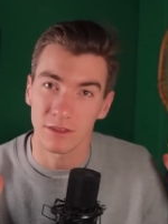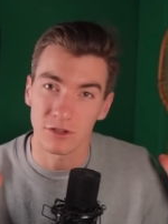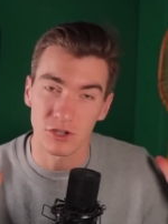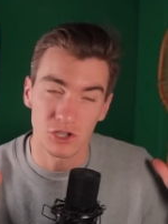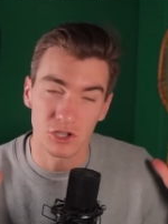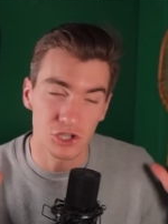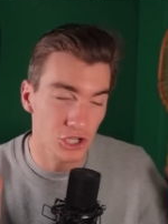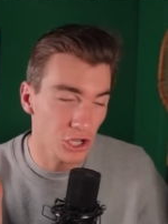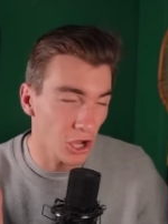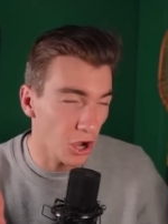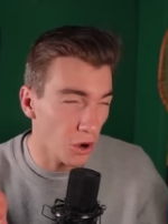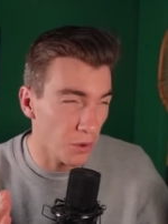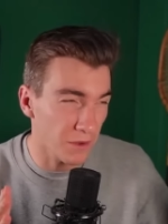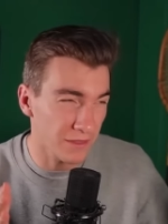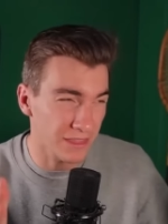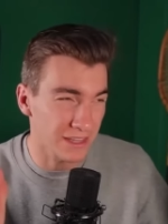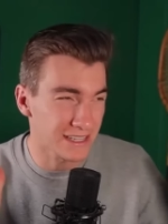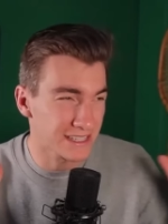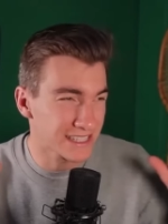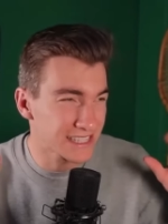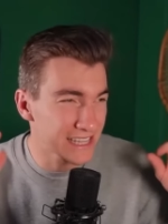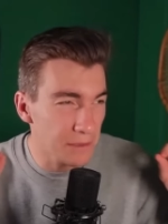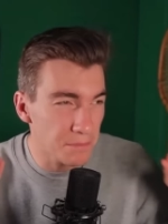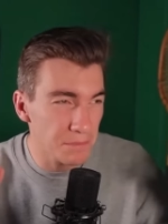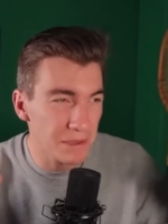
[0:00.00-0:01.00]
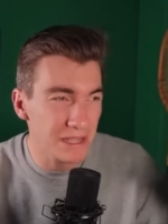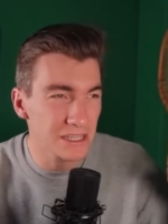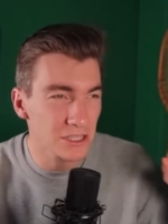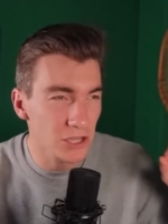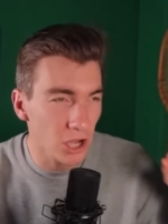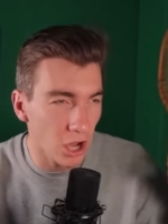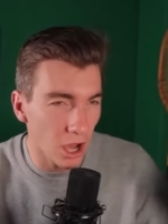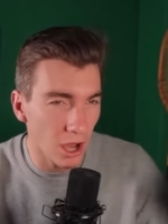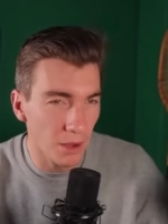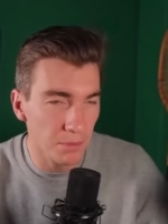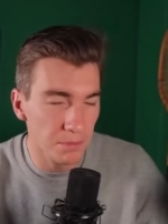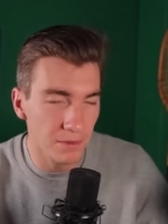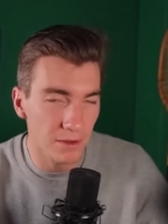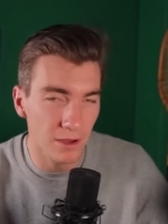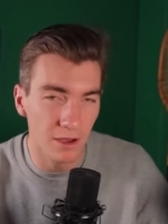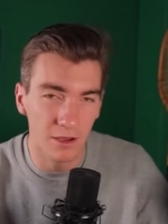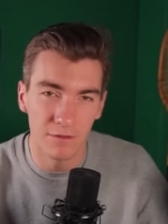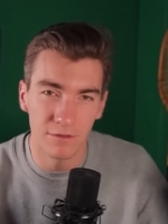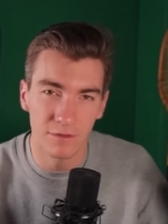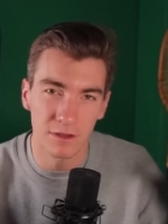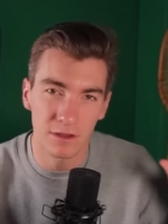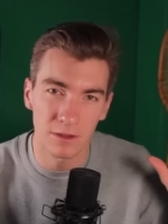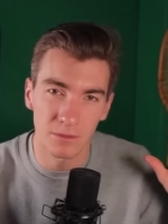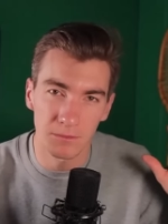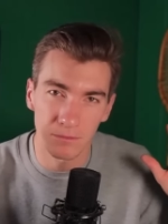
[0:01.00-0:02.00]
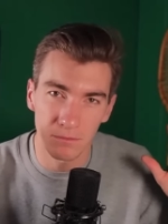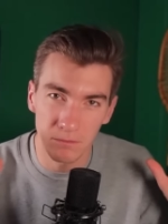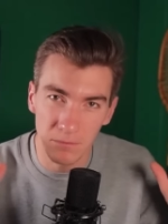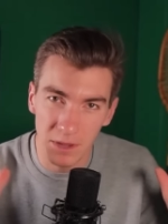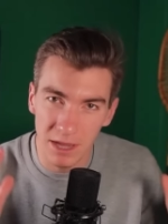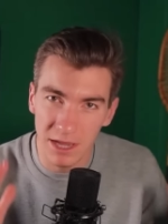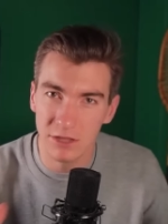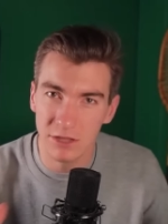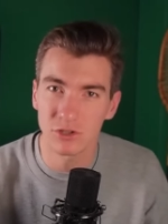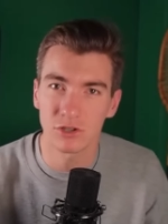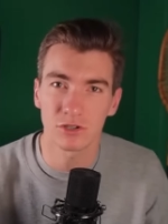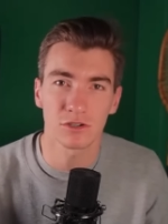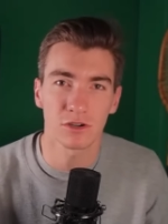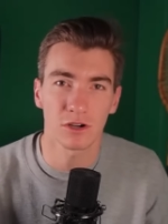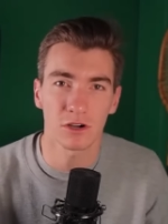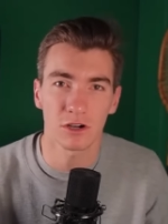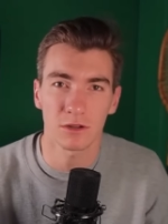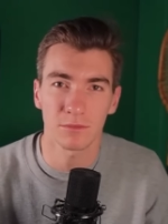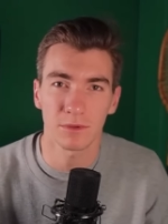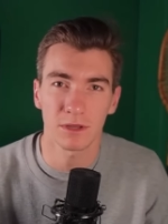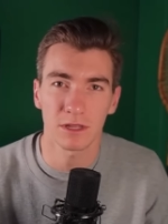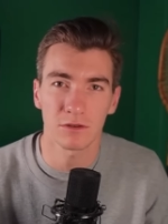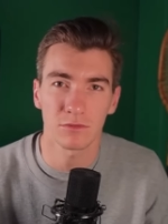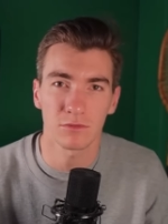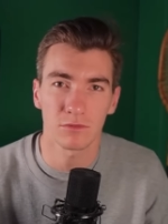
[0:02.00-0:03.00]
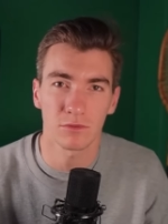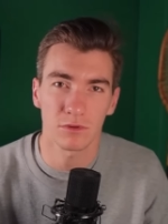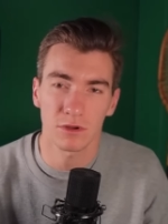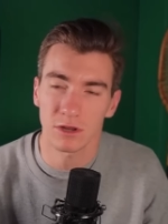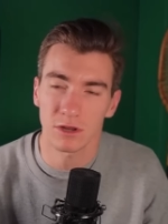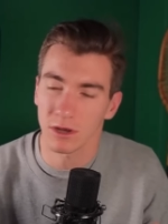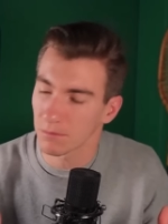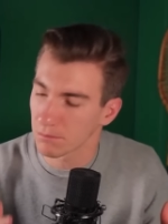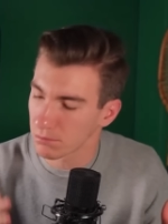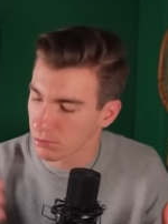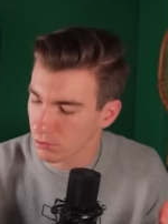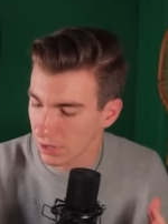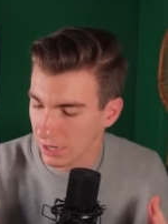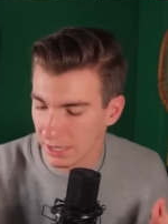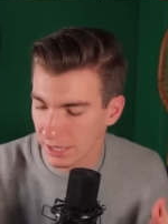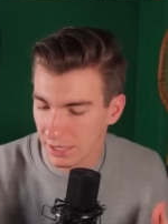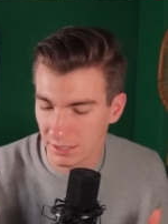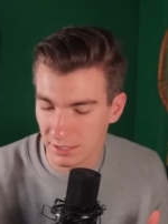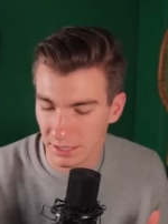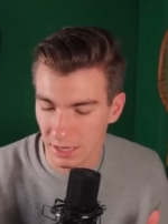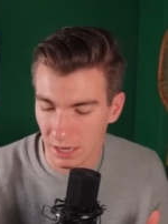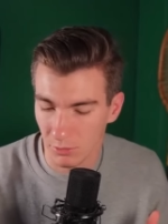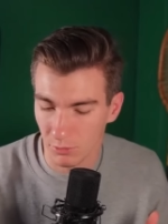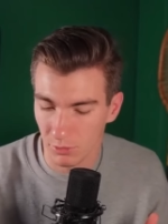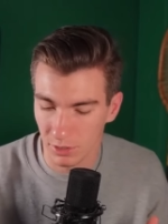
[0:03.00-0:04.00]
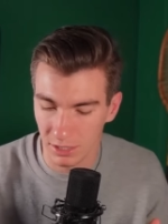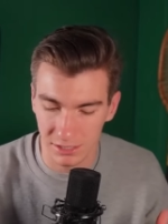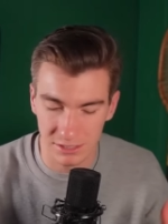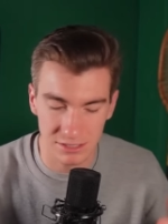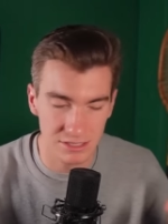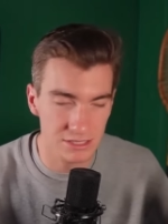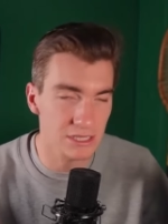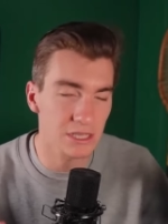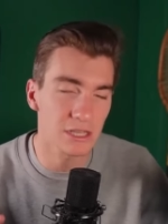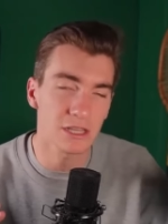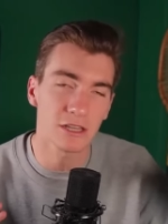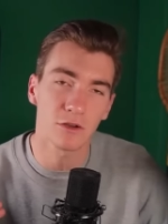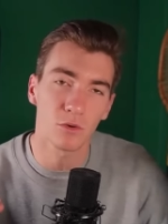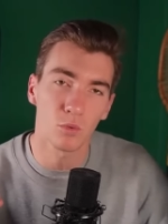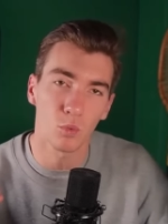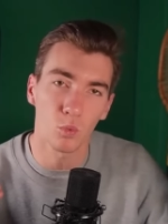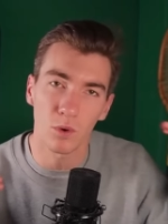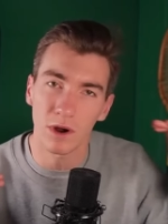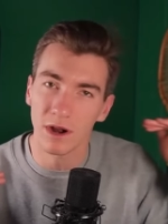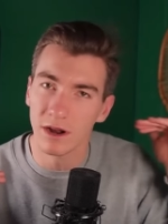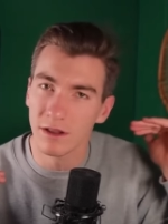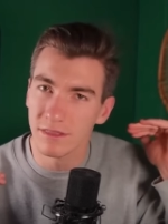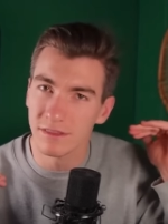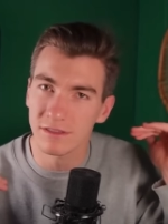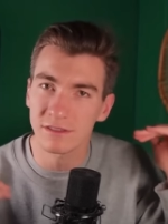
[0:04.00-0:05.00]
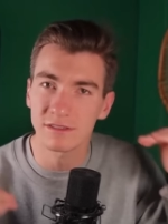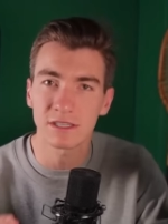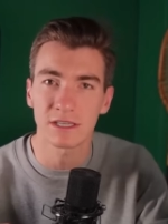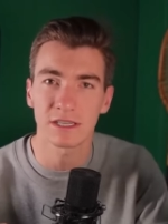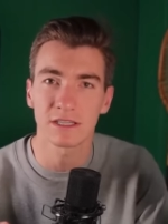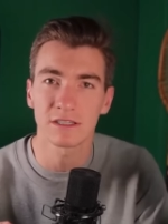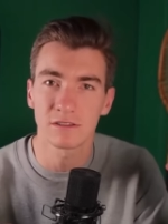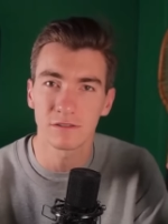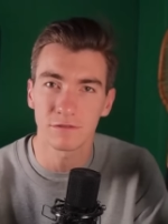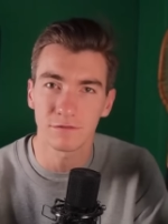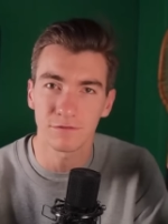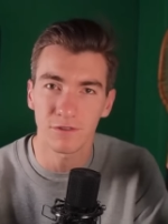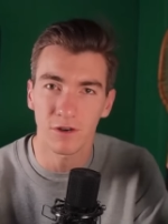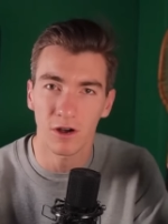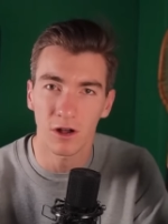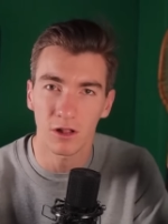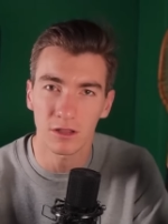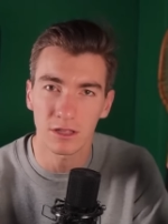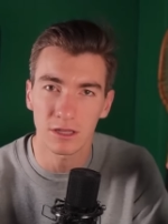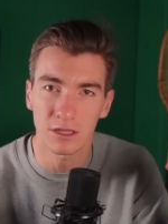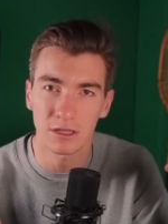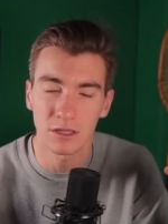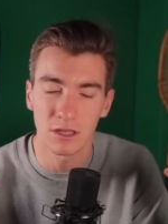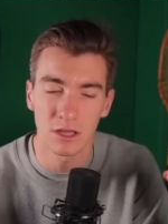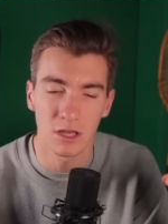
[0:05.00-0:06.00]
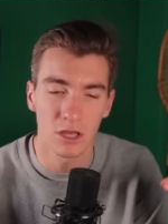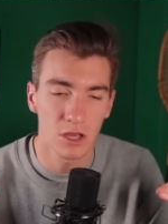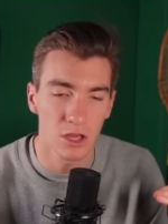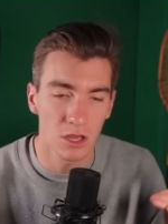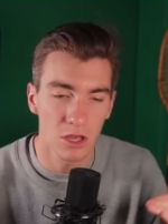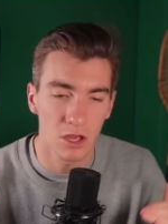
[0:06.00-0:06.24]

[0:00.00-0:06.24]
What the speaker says: the show at the tippy top of a major tournament. We're going to break it down. We're going to see where the seeds have fallen,